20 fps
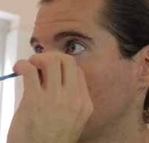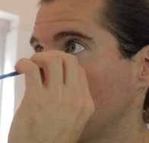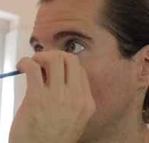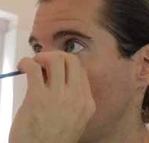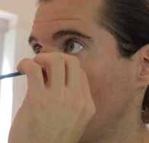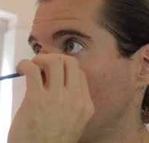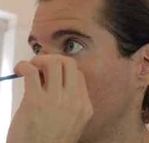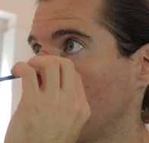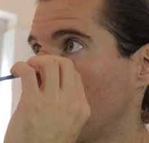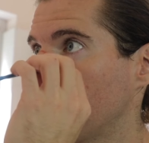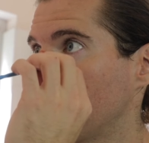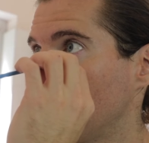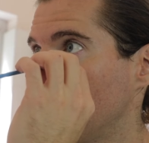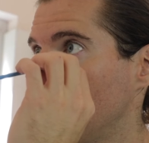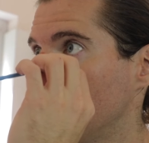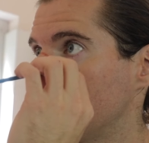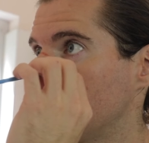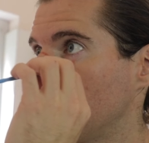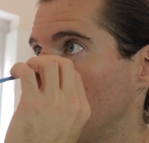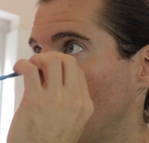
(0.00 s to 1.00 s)
going up to
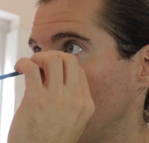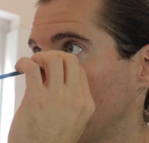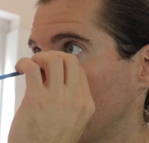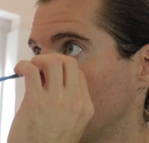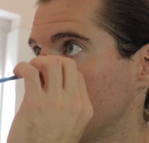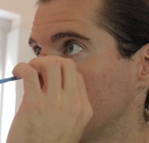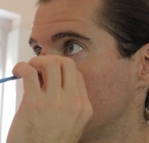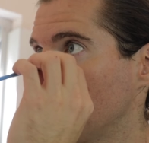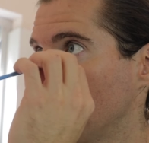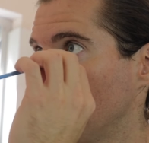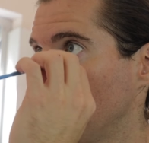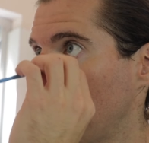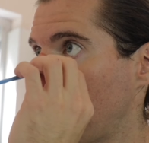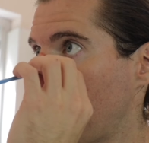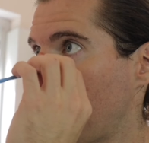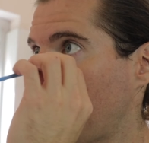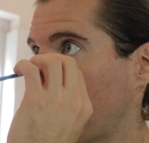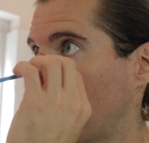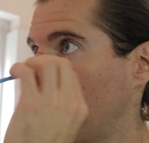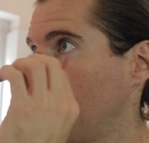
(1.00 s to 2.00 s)
this point because the
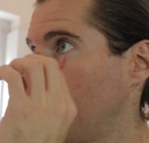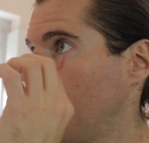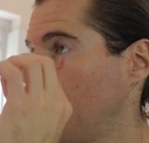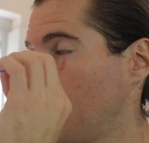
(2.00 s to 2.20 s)
black